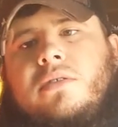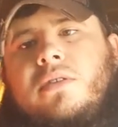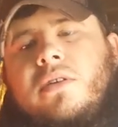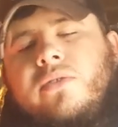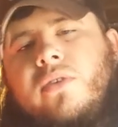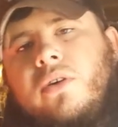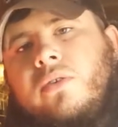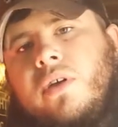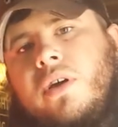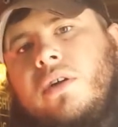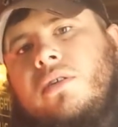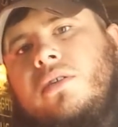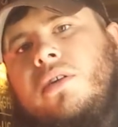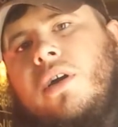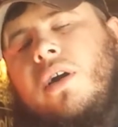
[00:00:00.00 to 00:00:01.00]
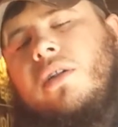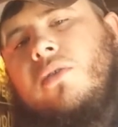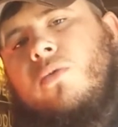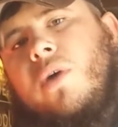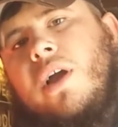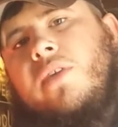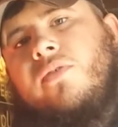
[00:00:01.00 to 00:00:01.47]
to throw the cutting
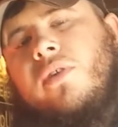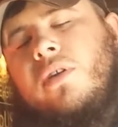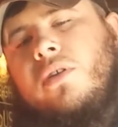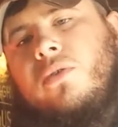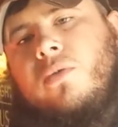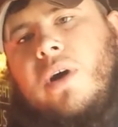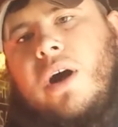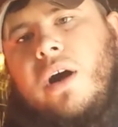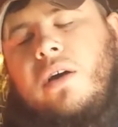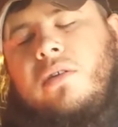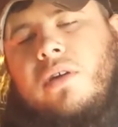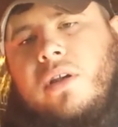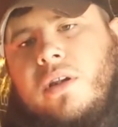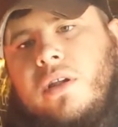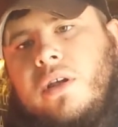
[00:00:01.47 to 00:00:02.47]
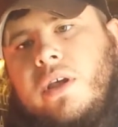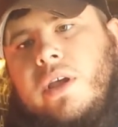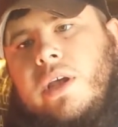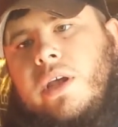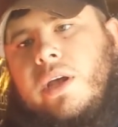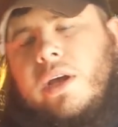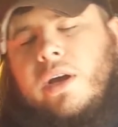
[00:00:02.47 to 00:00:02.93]
away for a little while and
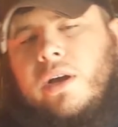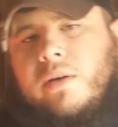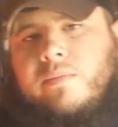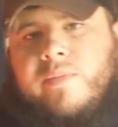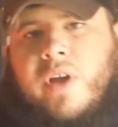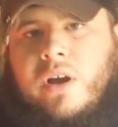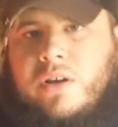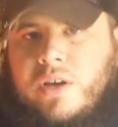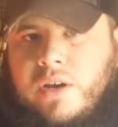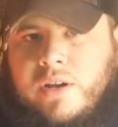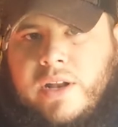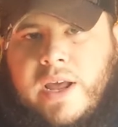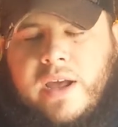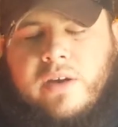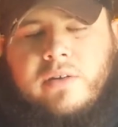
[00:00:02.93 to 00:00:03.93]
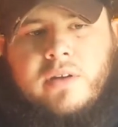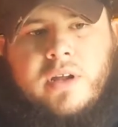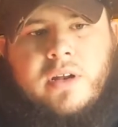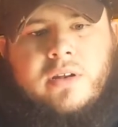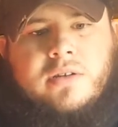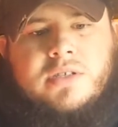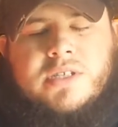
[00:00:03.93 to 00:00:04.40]
um, not cut down
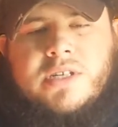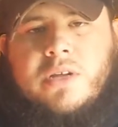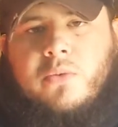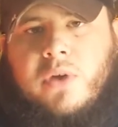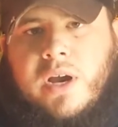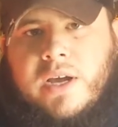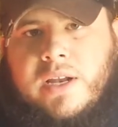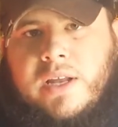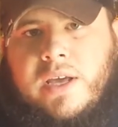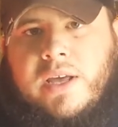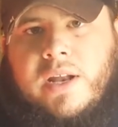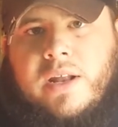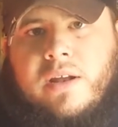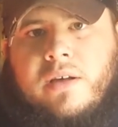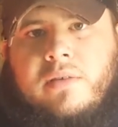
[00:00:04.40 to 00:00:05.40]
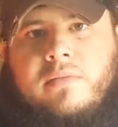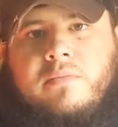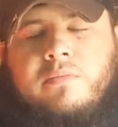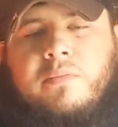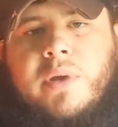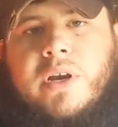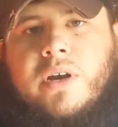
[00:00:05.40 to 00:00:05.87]
and just see what I can hit at a
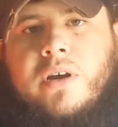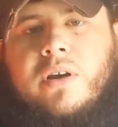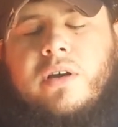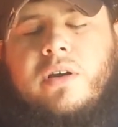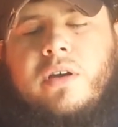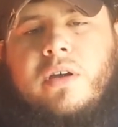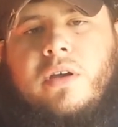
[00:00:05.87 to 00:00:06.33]
bigger